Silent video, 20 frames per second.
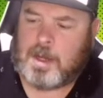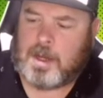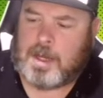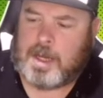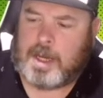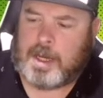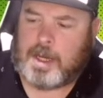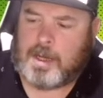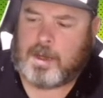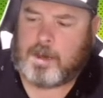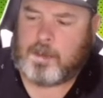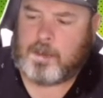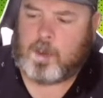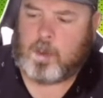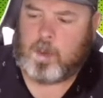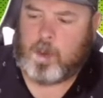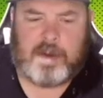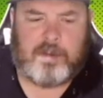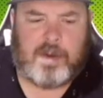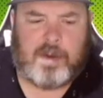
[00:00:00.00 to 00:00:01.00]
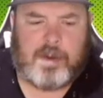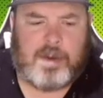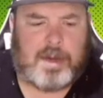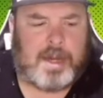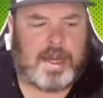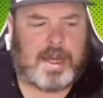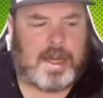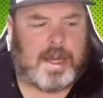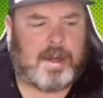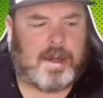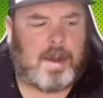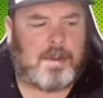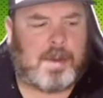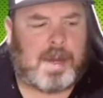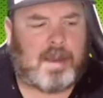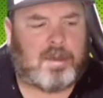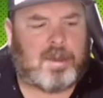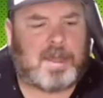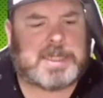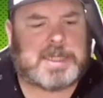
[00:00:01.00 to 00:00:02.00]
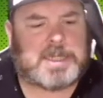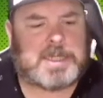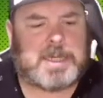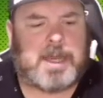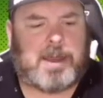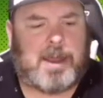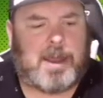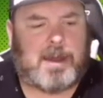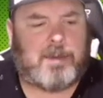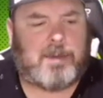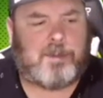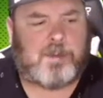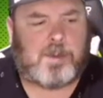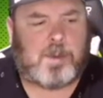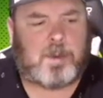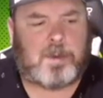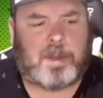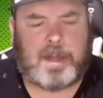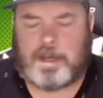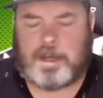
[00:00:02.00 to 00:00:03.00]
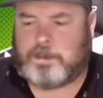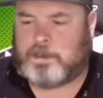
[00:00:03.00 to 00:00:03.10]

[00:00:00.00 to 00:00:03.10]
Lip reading: Giga number 1 variant. Again, I've got this because I got it for like